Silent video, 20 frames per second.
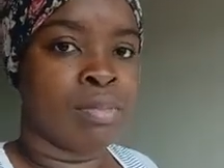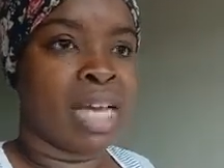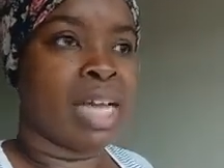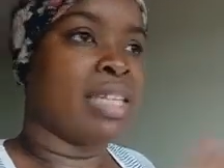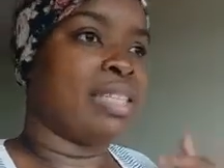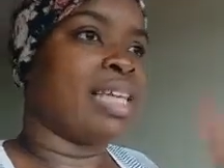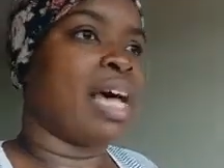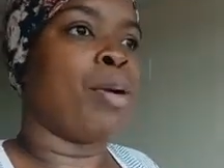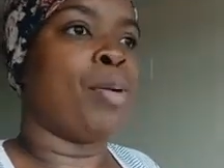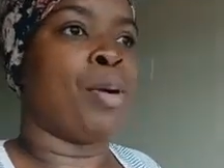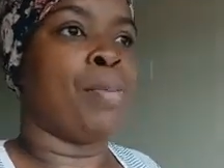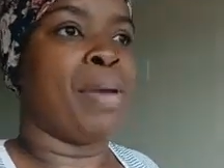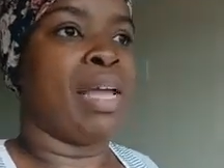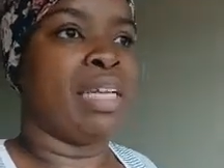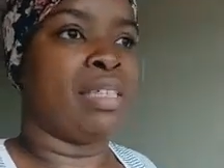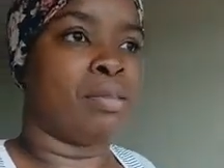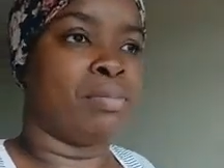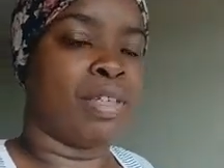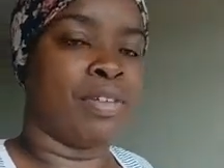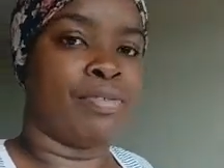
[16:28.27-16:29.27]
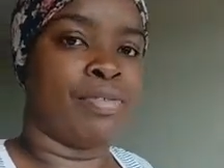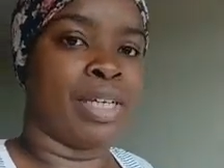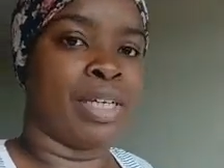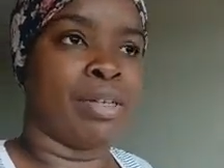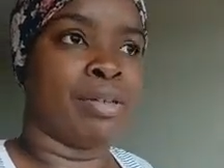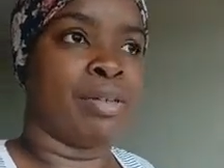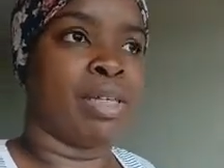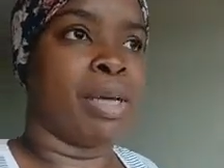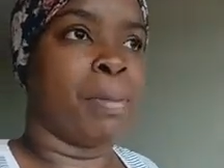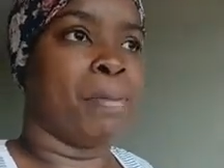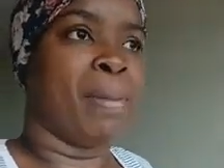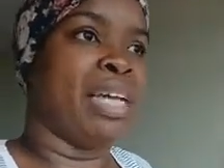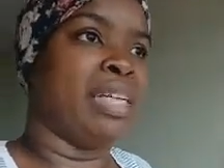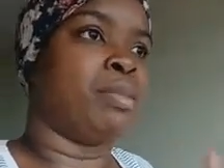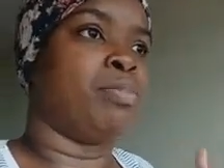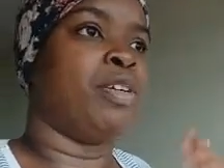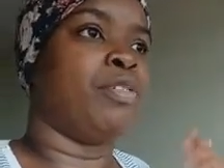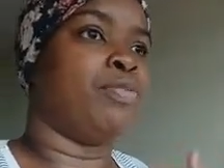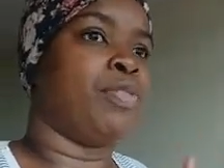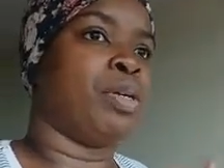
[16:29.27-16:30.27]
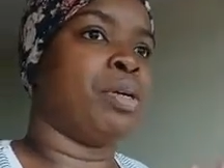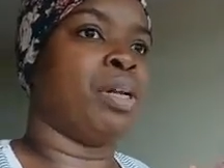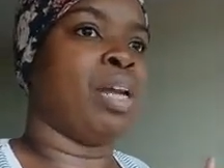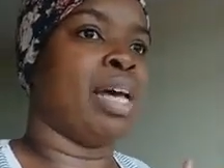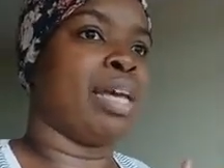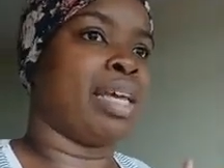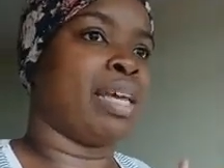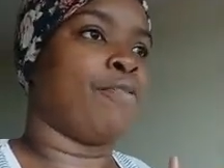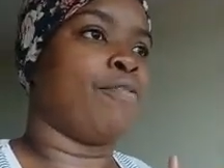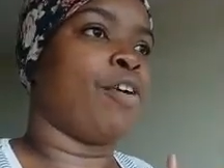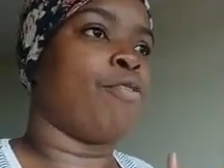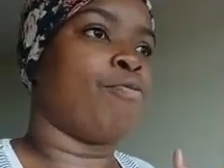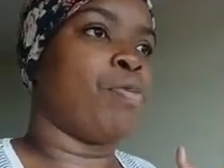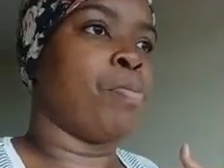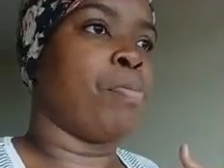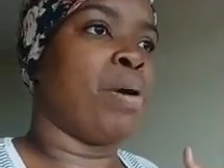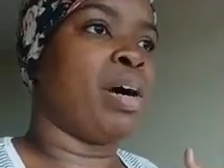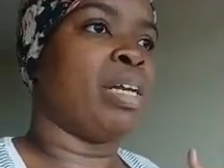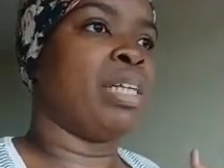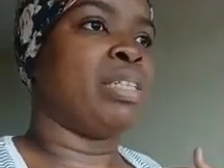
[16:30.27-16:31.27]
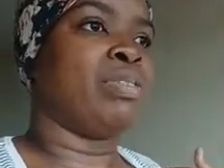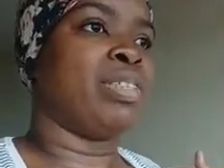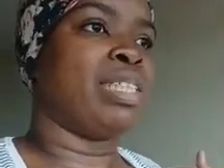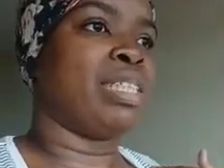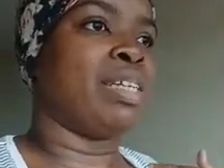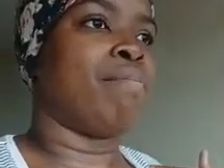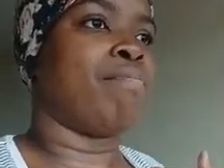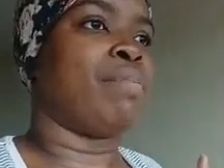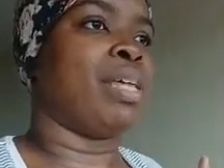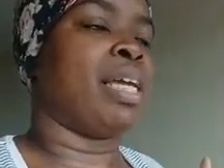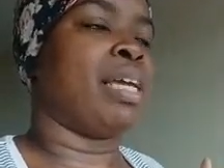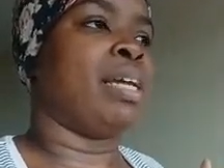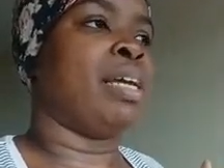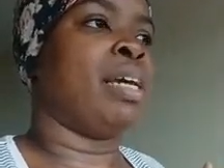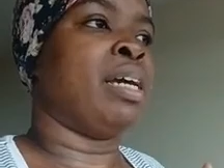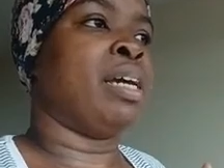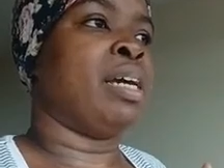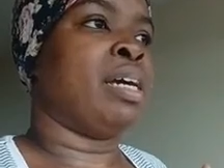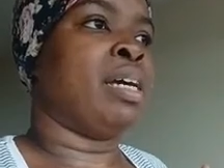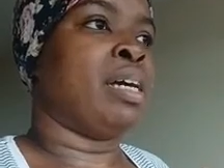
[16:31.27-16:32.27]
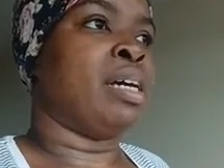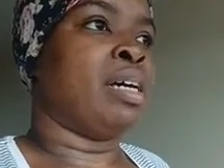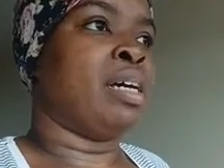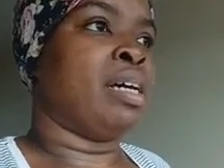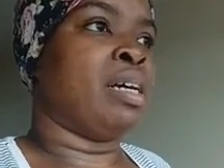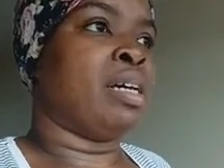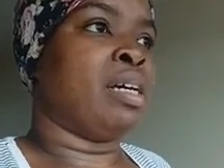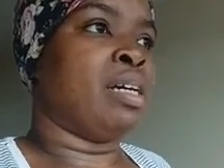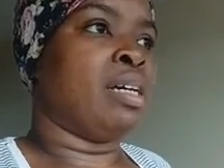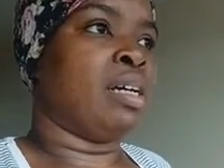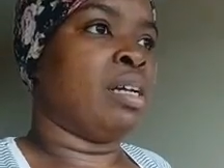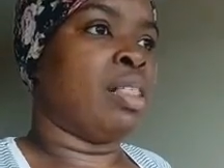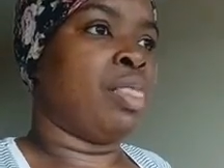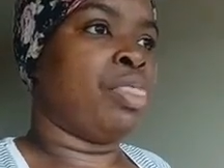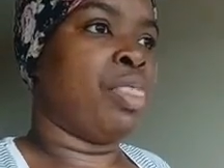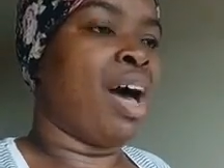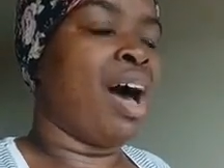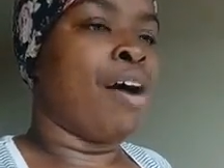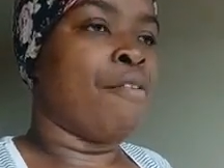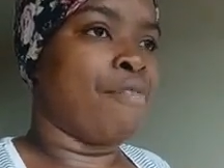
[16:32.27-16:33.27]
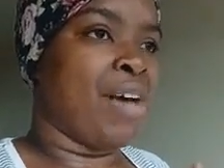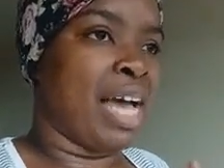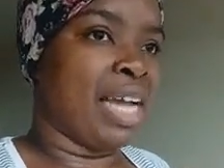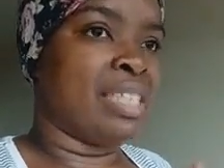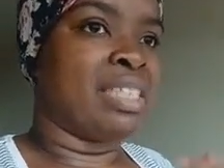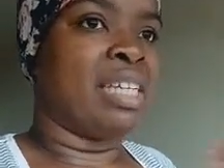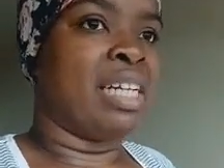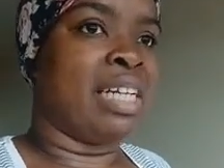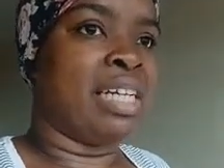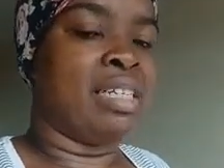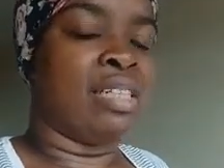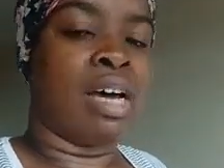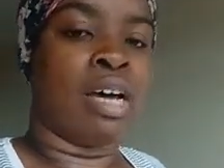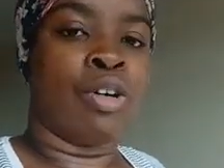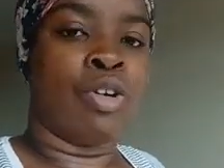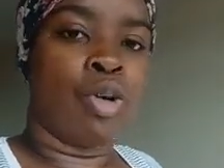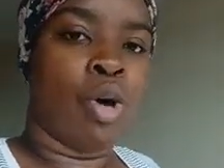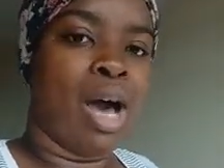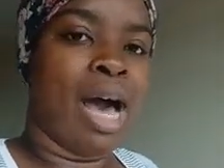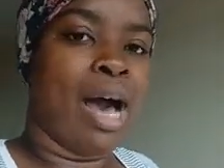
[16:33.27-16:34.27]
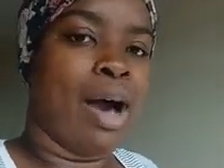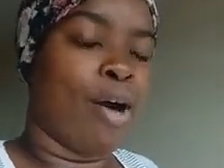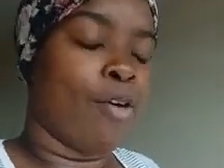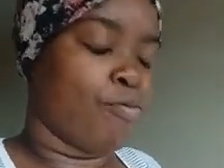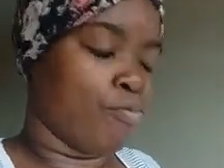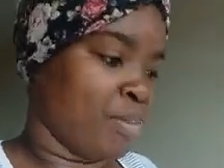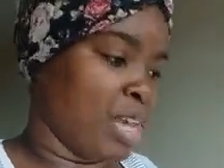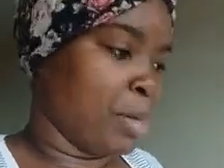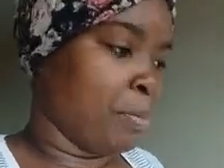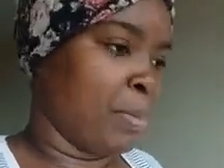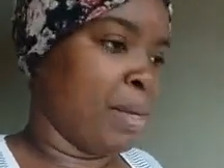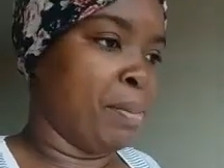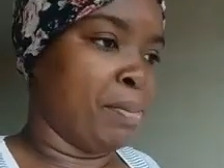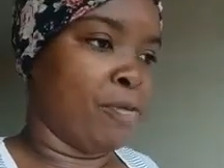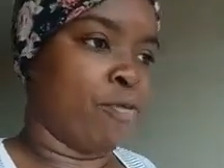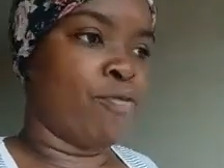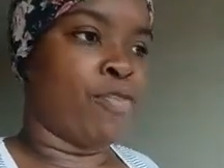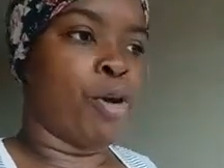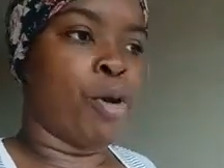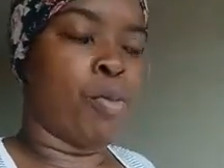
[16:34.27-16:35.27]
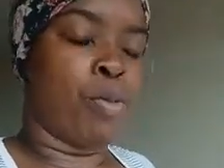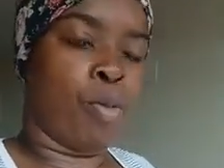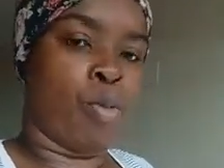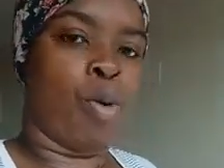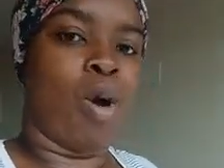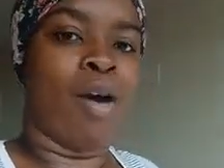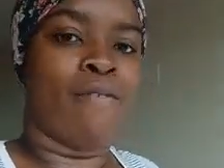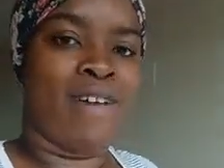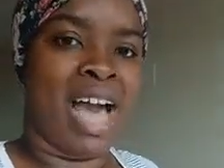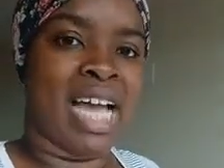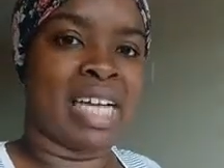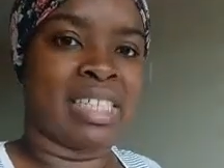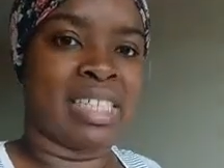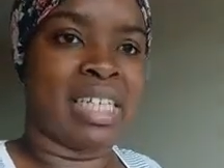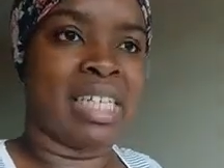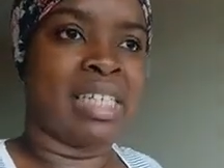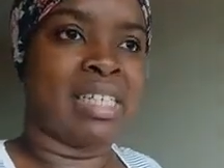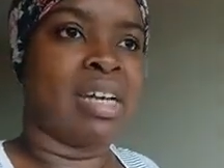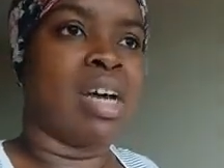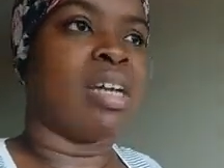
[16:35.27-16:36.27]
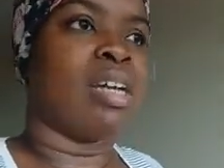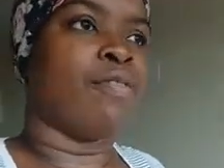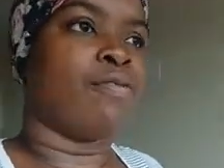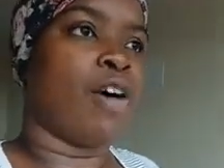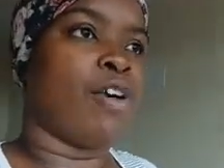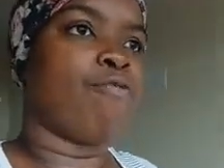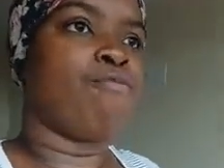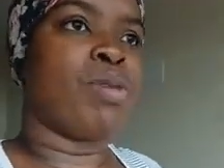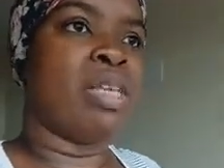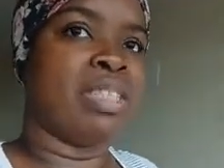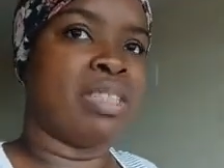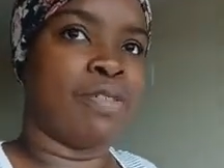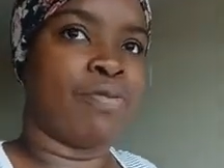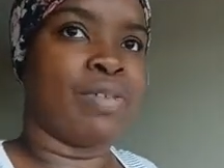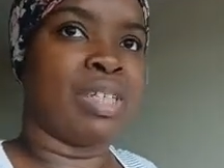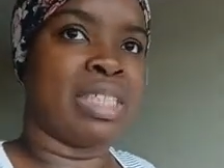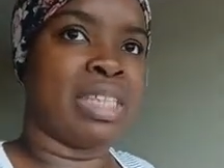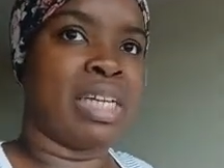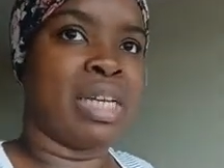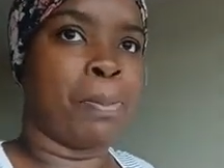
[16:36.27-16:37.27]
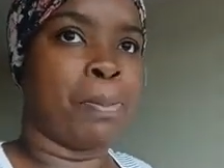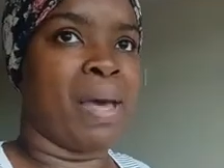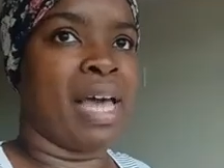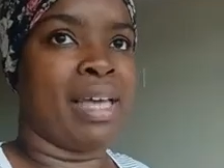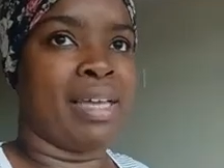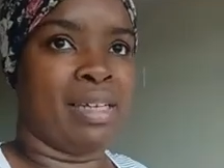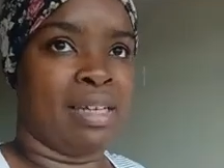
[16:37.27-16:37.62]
That's how it makes me feel. It makes me feel like if I've been punished for something that I've actually done, not how I've made people feel, but what I've actually done, if I've been sufficiently